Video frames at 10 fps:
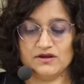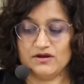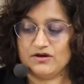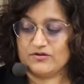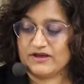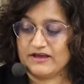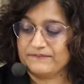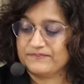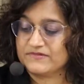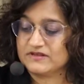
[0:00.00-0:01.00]
Okay,
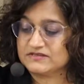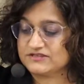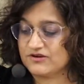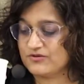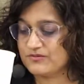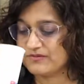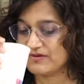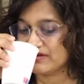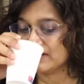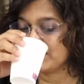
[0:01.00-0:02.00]
so
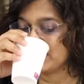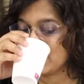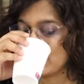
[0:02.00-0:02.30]
let me